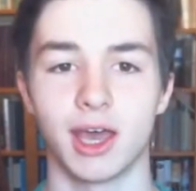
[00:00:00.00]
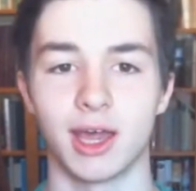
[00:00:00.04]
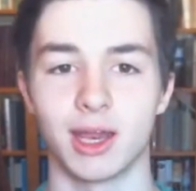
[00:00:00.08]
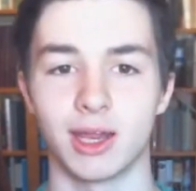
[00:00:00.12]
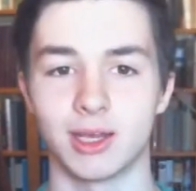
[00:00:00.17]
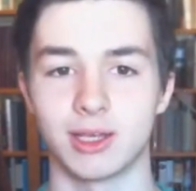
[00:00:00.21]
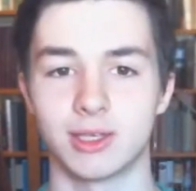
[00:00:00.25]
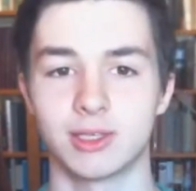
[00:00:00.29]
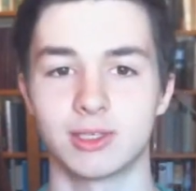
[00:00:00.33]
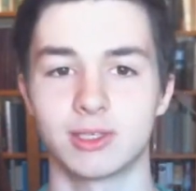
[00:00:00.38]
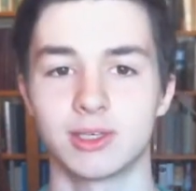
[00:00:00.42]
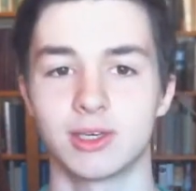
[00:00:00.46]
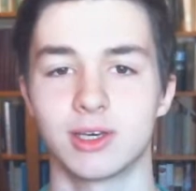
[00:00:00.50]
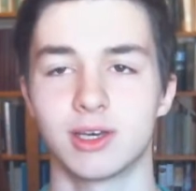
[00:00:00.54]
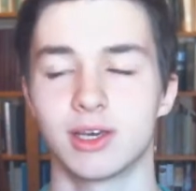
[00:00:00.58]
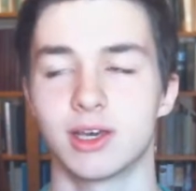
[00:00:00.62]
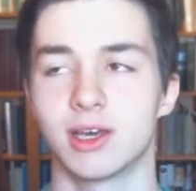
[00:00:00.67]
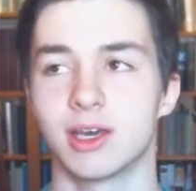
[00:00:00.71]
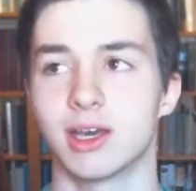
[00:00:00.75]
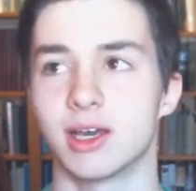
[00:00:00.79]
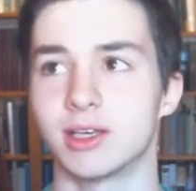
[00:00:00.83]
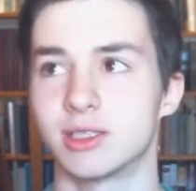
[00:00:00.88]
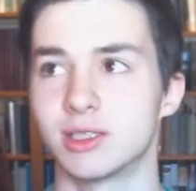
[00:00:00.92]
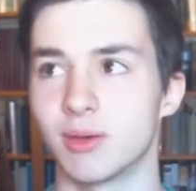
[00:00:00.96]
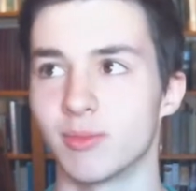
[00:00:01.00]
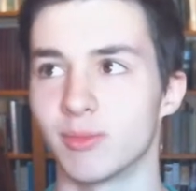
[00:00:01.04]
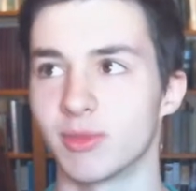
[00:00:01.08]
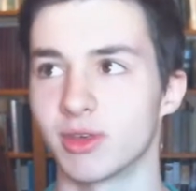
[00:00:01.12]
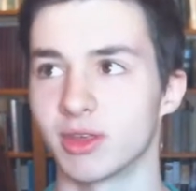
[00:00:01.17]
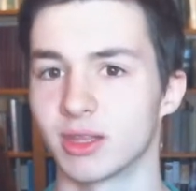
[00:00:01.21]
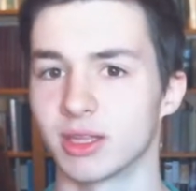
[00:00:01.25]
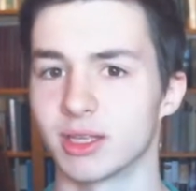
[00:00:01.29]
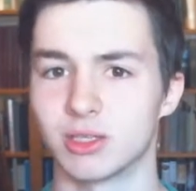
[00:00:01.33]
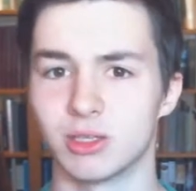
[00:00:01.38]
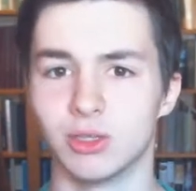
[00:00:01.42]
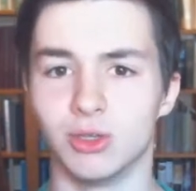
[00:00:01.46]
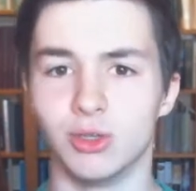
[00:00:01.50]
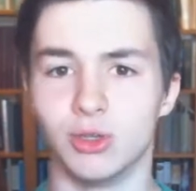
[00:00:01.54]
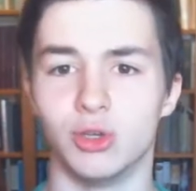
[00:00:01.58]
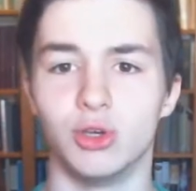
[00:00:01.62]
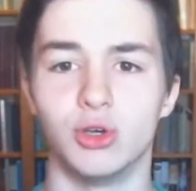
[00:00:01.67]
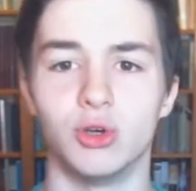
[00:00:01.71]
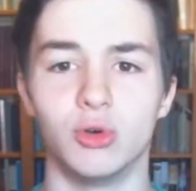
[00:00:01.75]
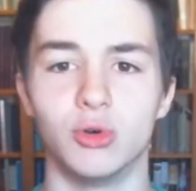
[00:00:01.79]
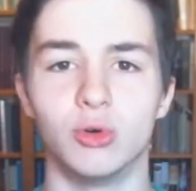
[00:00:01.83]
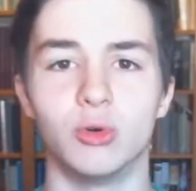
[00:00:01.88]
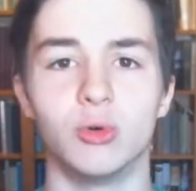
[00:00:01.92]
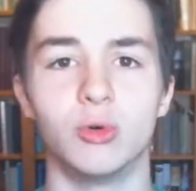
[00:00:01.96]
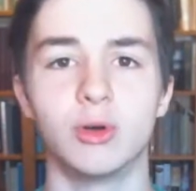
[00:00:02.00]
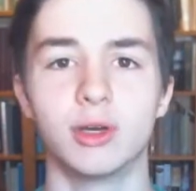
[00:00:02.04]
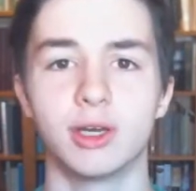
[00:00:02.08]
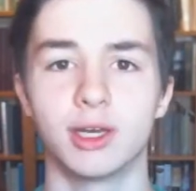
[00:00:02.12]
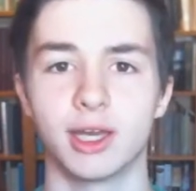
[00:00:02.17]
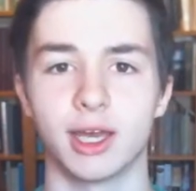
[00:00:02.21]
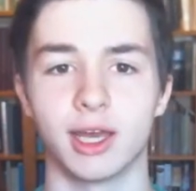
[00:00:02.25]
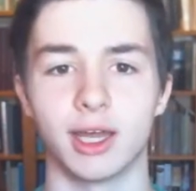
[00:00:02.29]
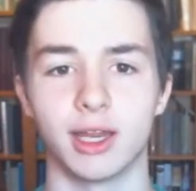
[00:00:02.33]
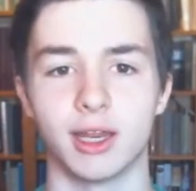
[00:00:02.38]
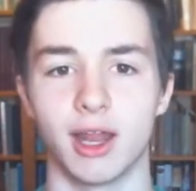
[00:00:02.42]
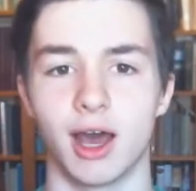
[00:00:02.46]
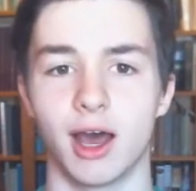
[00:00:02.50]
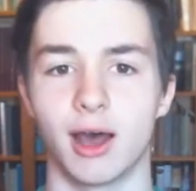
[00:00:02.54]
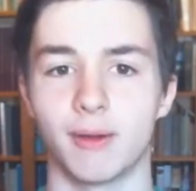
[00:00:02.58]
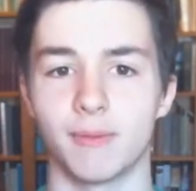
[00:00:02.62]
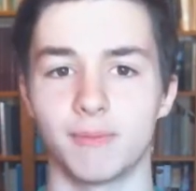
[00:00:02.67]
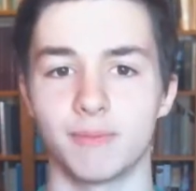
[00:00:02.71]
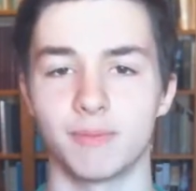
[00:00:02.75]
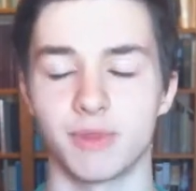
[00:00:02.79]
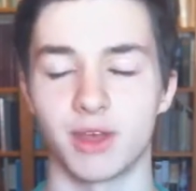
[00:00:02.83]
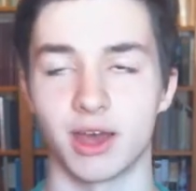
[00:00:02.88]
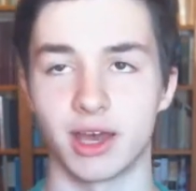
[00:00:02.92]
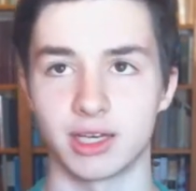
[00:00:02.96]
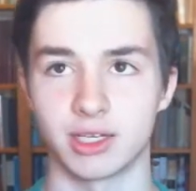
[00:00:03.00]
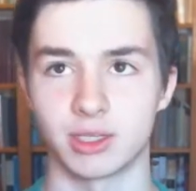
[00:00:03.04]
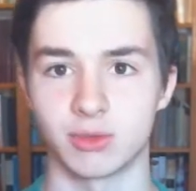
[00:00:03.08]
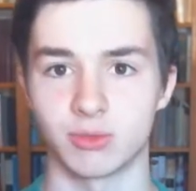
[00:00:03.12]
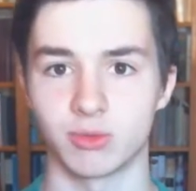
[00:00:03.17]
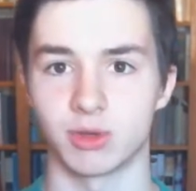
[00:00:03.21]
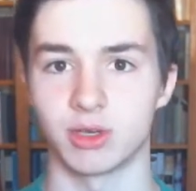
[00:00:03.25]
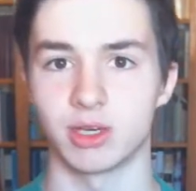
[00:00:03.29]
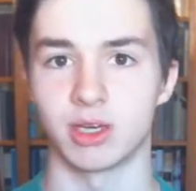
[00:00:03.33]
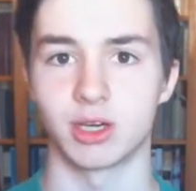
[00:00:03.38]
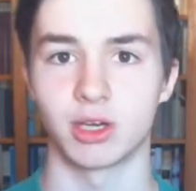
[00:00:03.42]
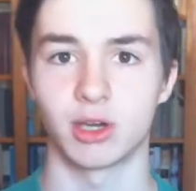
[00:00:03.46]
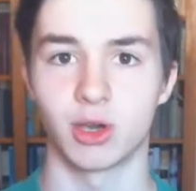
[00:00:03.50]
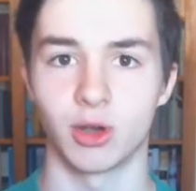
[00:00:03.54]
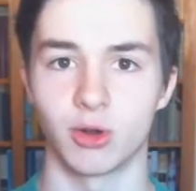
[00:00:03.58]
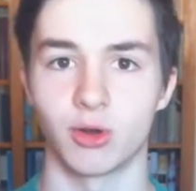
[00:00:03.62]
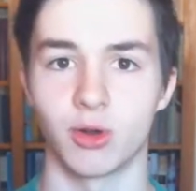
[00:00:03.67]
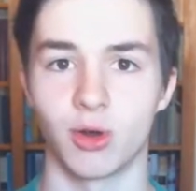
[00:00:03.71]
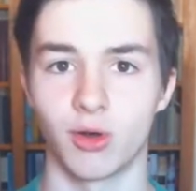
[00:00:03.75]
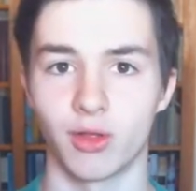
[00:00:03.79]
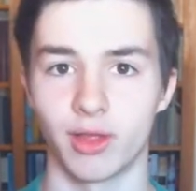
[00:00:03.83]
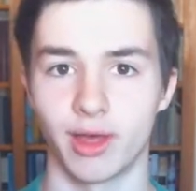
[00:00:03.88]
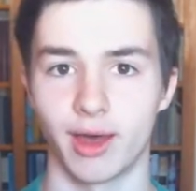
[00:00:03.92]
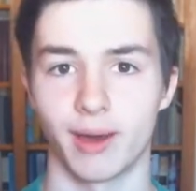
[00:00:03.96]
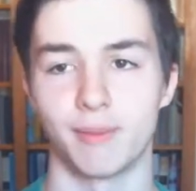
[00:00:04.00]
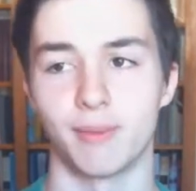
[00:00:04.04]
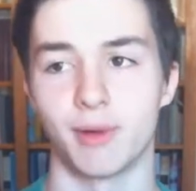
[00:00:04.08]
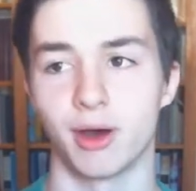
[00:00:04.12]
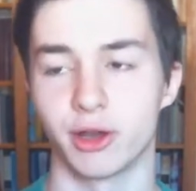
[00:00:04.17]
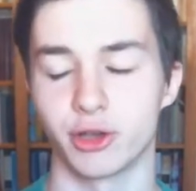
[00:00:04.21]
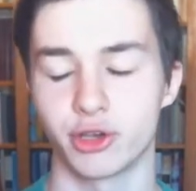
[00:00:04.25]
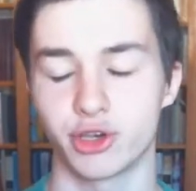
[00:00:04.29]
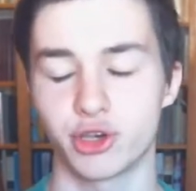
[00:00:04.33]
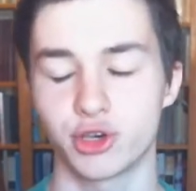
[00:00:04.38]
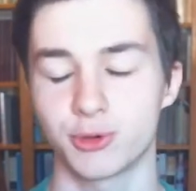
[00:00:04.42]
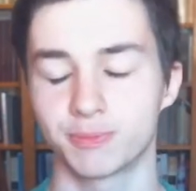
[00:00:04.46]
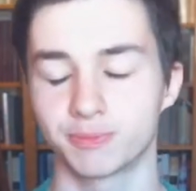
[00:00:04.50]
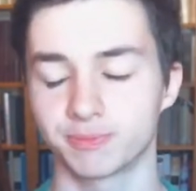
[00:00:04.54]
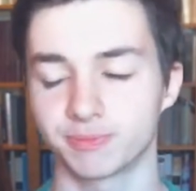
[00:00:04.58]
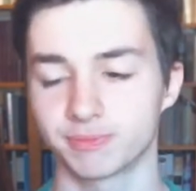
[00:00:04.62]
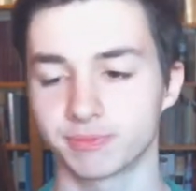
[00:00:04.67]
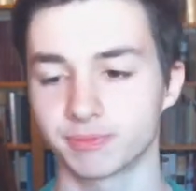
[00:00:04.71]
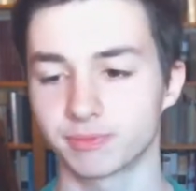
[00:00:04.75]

and it's it's something that's new and not hasn't really occurred all that much.